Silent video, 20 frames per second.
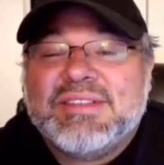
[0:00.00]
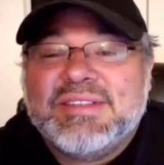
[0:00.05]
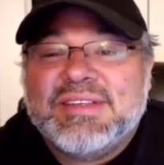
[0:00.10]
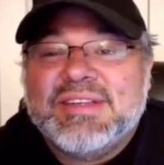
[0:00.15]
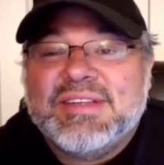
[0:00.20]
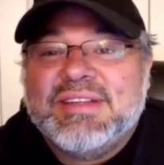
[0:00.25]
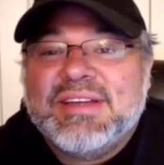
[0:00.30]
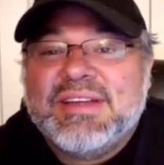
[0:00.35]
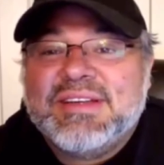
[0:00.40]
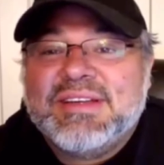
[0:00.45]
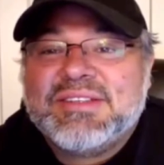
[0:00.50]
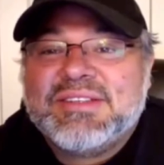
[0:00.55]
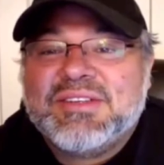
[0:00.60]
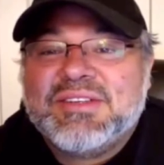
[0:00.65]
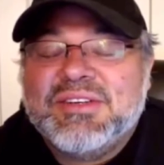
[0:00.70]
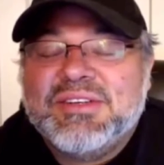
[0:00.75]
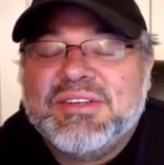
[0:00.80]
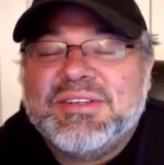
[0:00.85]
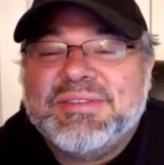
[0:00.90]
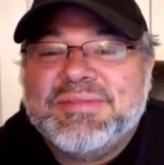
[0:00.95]
Yeah, that's
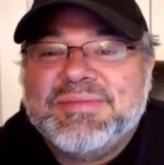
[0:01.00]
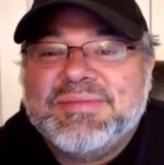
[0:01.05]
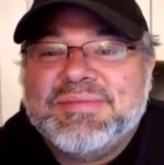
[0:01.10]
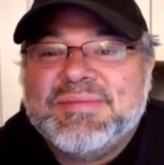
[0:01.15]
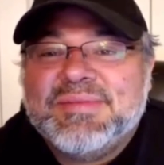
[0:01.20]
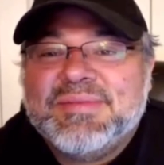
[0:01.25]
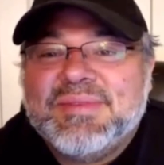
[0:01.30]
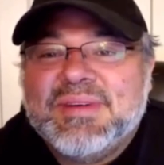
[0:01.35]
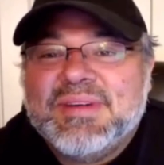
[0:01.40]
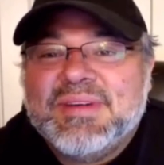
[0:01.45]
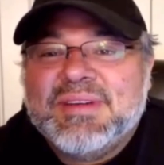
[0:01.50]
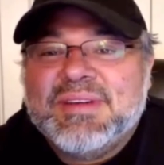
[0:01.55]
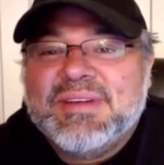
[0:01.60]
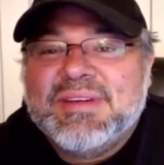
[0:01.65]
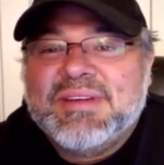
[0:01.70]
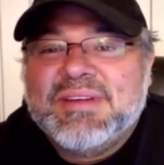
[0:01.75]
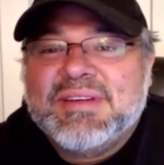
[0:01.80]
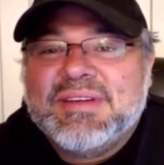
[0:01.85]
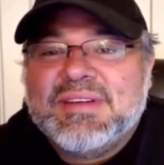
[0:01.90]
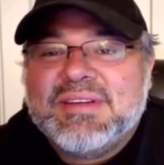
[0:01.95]
good.
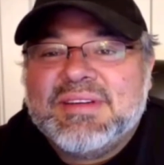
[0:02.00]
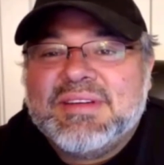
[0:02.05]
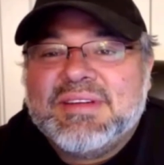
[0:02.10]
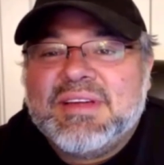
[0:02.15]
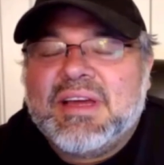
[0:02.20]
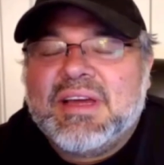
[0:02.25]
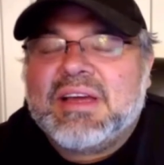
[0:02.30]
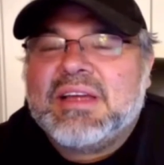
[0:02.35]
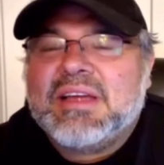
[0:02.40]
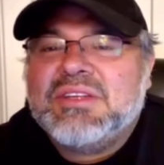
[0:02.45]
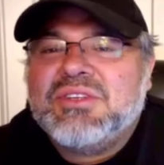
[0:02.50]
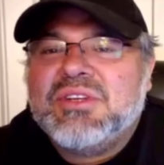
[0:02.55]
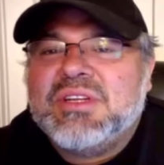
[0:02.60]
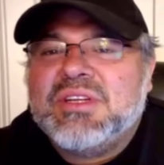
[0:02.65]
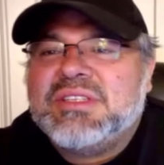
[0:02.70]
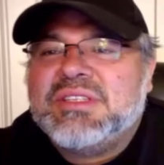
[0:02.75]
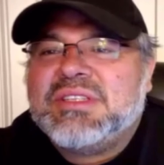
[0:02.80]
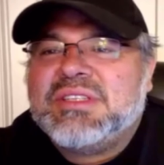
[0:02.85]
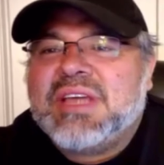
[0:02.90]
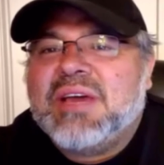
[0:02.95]
Yeah, I guess you
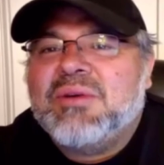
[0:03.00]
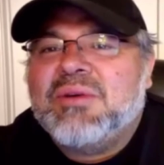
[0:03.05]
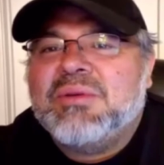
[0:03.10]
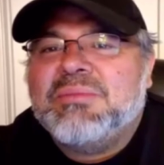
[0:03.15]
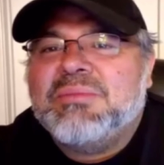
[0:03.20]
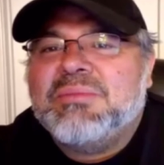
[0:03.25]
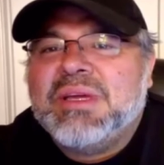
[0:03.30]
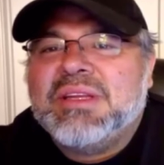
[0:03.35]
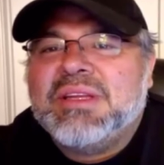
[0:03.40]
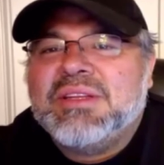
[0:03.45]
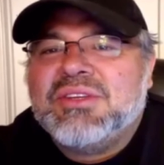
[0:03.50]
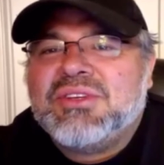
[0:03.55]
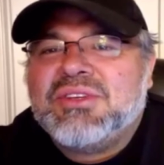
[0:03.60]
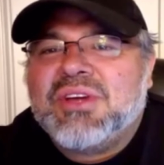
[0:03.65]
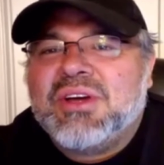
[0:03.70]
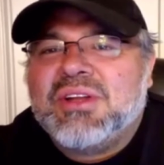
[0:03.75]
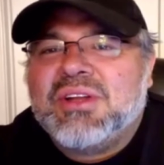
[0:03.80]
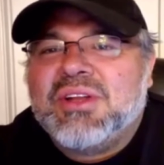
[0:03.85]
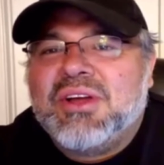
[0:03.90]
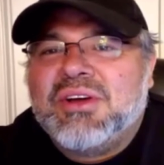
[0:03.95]
didn't stay with me and
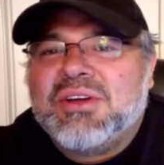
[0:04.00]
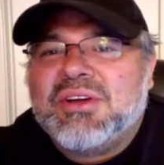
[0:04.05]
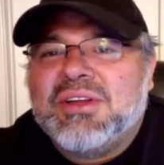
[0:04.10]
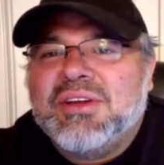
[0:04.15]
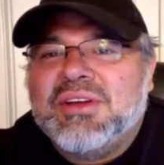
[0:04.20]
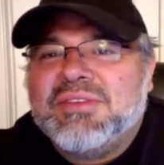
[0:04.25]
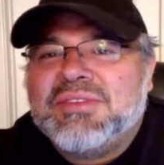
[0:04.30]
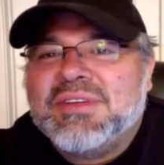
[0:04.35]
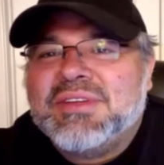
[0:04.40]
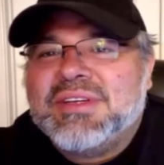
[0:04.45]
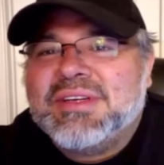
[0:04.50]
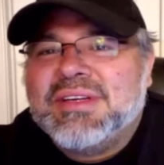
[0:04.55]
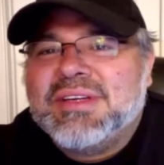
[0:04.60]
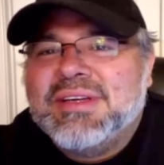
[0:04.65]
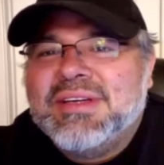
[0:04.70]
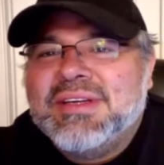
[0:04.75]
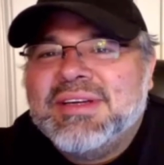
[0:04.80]
Deshaun long enough to